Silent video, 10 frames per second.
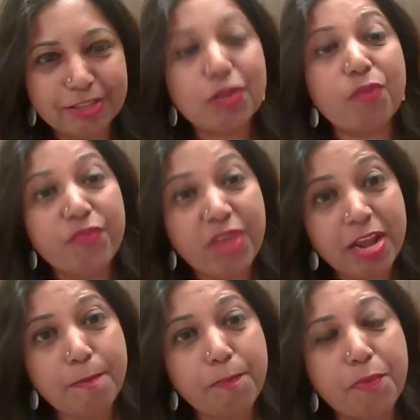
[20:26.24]
So
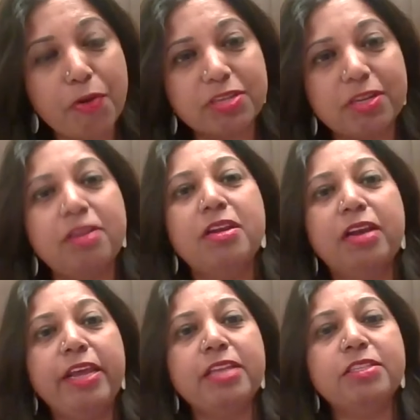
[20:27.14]
very important
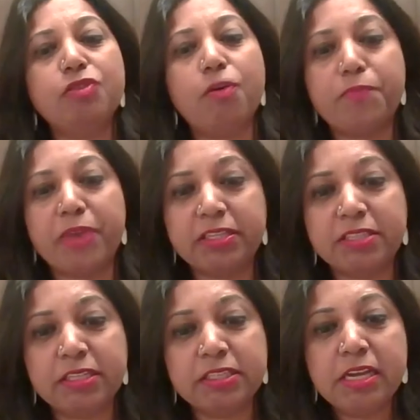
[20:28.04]
is your
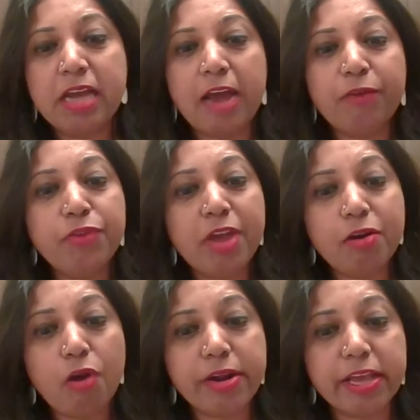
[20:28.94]
presence. And we
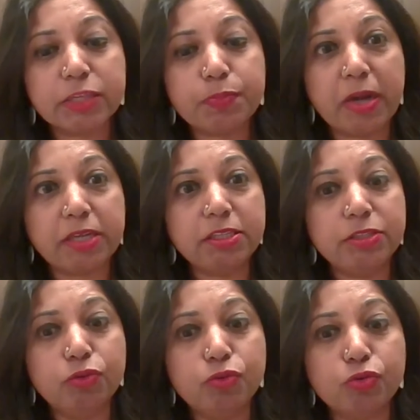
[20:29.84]
are not
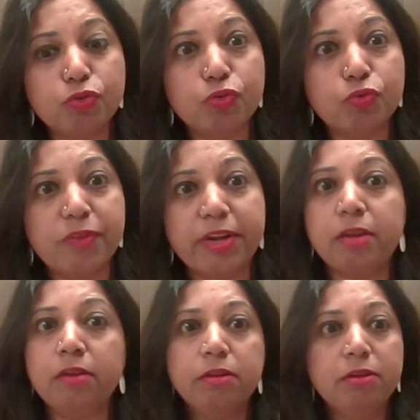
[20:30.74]
expecting you to do
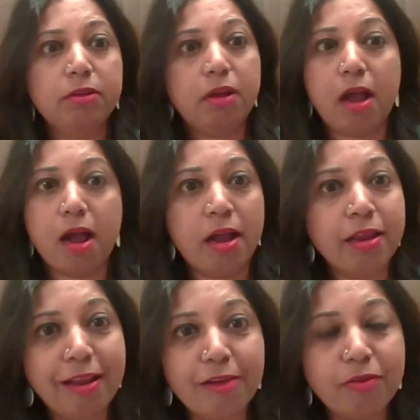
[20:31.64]
very
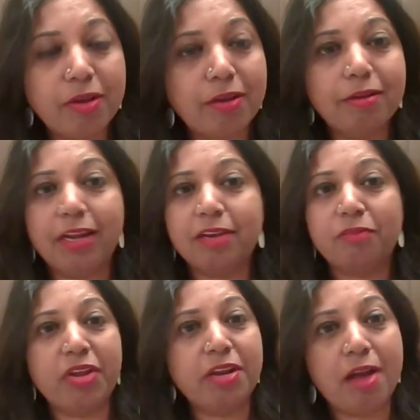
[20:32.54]
high level
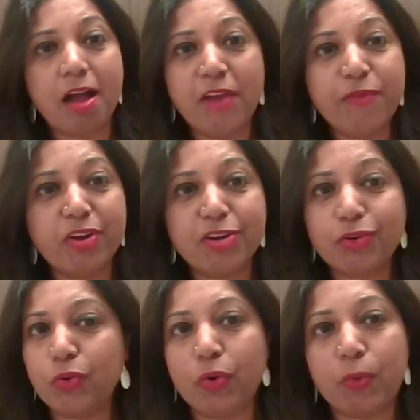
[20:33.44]
and very high fund
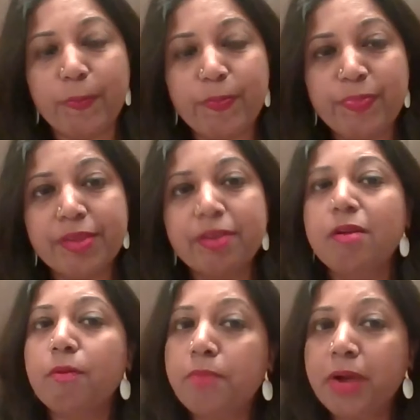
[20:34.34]
or no.
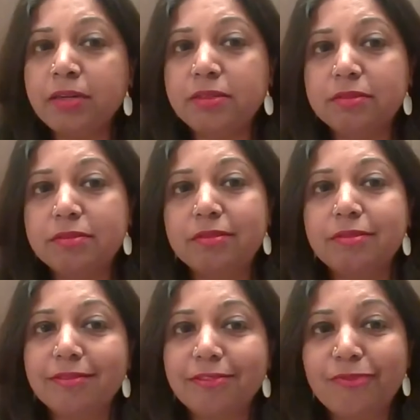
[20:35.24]
But
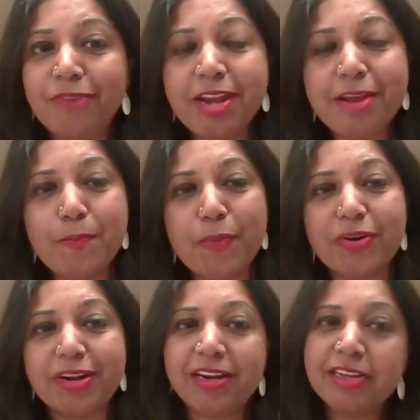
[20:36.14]
very
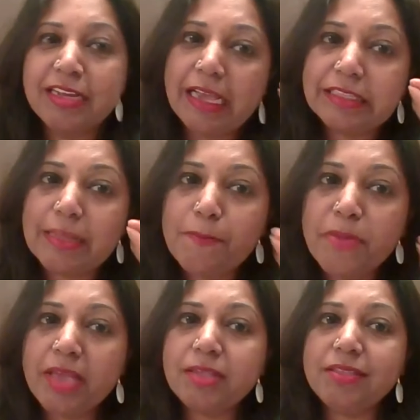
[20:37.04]
important is the
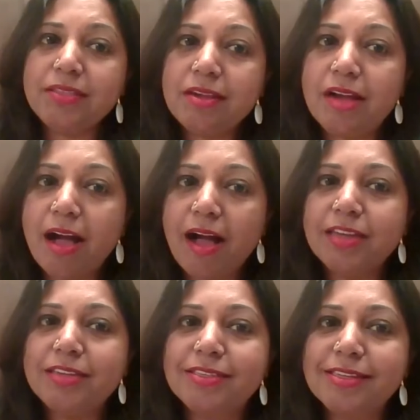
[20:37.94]
basic
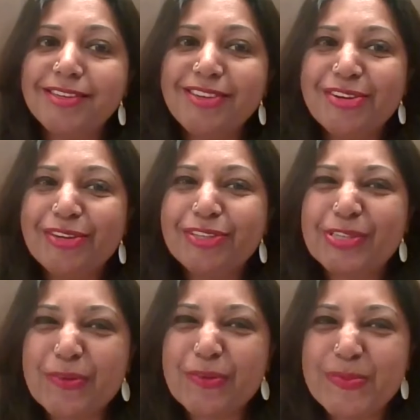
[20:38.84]
hygiene
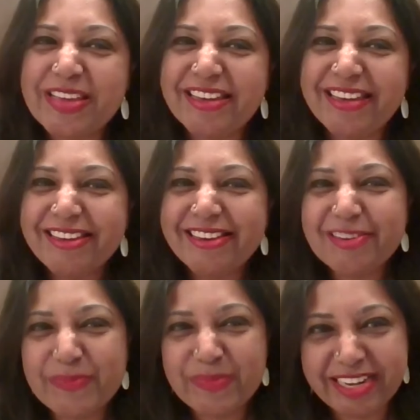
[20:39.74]
should be
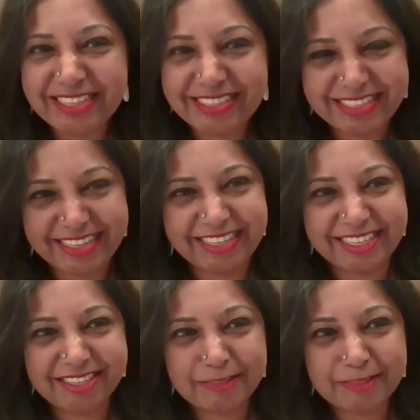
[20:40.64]
maintained.